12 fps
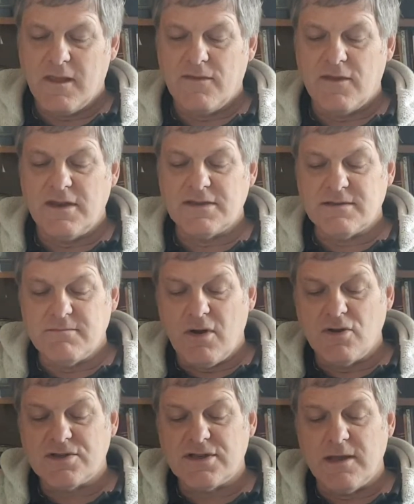that is the
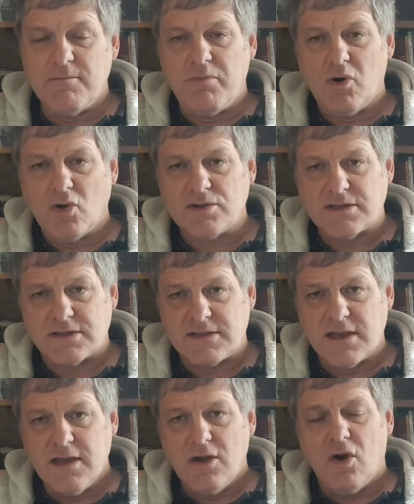most important,
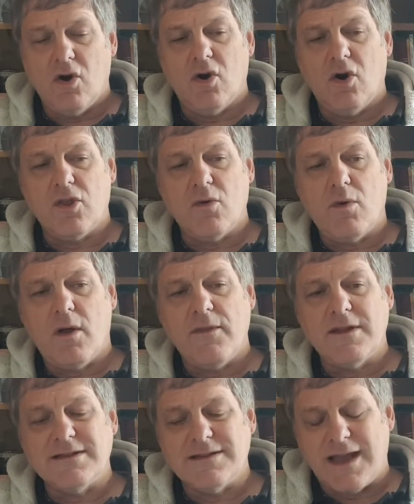or the one
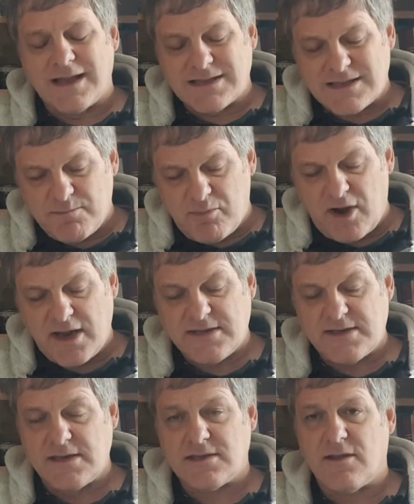that
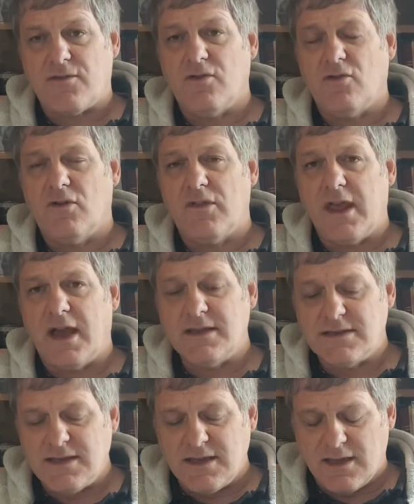expresses the thought, the
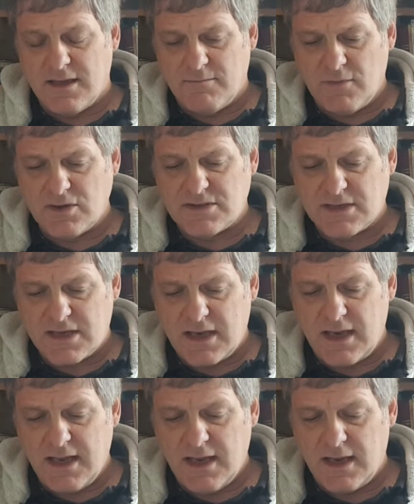idea most
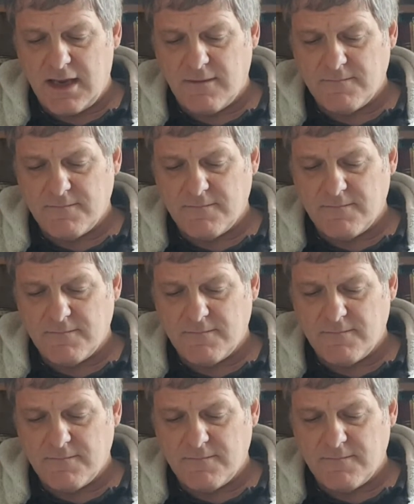clearly.